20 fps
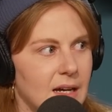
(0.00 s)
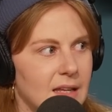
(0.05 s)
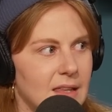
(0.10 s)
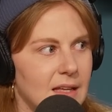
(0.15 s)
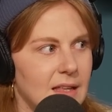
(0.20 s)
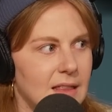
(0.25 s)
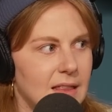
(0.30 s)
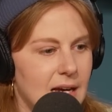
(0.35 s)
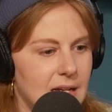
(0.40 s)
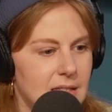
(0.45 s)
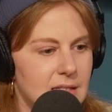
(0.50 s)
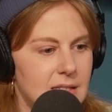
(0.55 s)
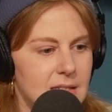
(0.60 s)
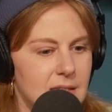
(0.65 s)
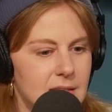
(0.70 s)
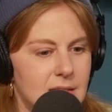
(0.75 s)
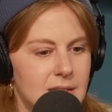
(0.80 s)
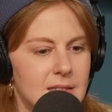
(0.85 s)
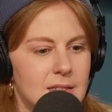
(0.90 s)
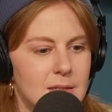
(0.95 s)
I think that's
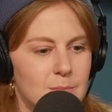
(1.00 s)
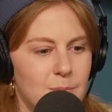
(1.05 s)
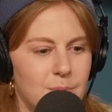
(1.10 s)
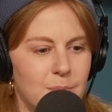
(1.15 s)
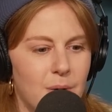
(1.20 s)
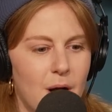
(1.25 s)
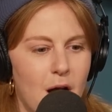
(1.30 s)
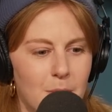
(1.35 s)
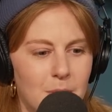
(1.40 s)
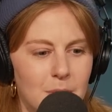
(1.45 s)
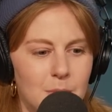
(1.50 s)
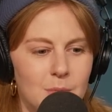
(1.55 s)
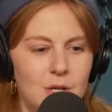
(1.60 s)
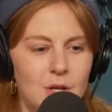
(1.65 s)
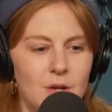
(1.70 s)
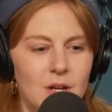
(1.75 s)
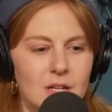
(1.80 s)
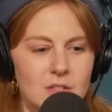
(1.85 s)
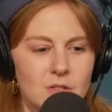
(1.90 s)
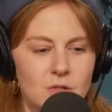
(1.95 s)
the problem when
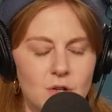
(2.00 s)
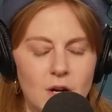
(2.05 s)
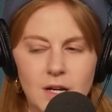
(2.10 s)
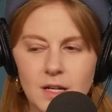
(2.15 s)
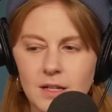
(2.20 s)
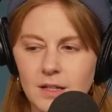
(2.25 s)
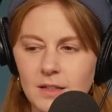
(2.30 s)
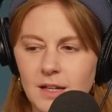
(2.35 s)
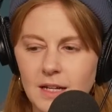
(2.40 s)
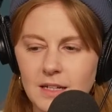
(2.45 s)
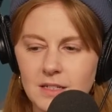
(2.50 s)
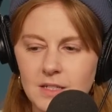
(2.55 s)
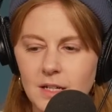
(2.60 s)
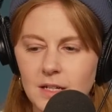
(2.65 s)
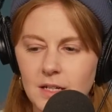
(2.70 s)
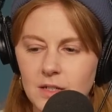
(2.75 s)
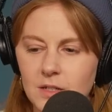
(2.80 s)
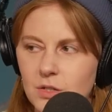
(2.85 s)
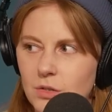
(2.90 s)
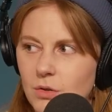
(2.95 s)
you get struck, like
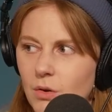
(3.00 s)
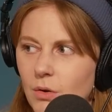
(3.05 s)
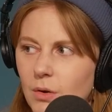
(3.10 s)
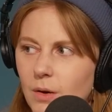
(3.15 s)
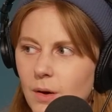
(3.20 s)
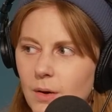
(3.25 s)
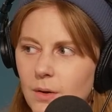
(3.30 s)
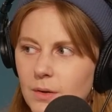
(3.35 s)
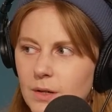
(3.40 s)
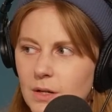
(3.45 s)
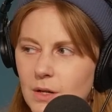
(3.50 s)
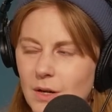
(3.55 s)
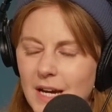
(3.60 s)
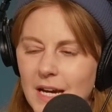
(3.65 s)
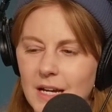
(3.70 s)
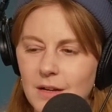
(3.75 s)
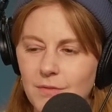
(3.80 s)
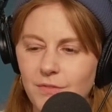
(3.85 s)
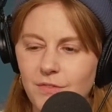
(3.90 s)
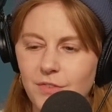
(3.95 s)
stuck in a scroll hole and you
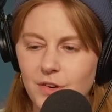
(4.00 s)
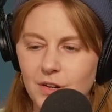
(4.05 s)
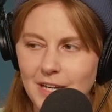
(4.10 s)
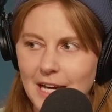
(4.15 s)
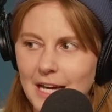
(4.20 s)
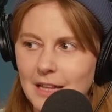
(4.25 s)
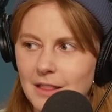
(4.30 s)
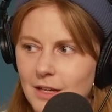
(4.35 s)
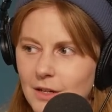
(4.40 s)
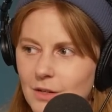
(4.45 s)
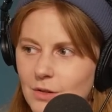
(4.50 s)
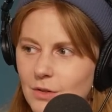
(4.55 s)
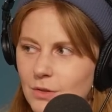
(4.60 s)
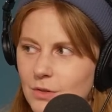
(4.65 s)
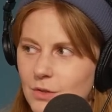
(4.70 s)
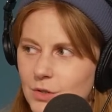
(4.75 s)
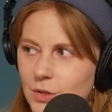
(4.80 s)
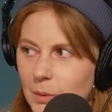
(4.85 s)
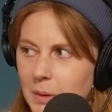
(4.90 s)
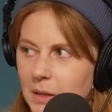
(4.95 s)
kind of forget that you're
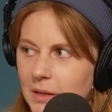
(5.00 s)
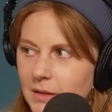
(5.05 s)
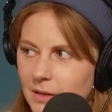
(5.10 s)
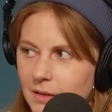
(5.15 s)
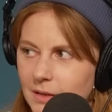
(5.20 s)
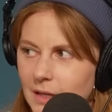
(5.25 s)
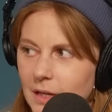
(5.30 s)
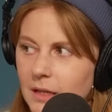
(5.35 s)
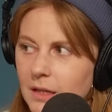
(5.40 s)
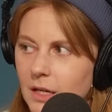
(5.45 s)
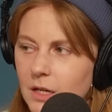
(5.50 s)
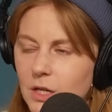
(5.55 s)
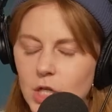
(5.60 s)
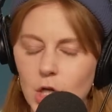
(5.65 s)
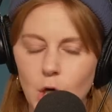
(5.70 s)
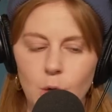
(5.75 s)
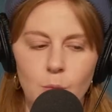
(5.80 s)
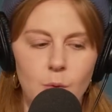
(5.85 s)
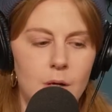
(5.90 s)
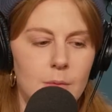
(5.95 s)
doing the thing that you
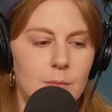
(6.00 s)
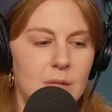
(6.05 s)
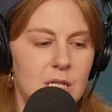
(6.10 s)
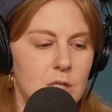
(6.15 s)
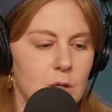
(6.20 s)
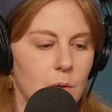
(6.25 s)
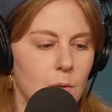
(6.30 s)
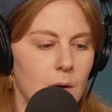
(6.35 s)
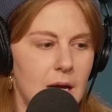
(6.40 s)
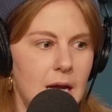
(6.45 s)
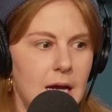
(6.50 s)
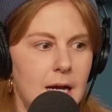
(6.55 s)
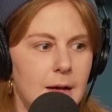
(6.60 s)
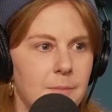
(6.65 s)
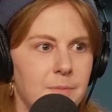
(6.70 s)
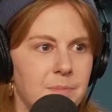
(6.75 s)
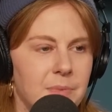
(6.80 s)
don't want to be doing.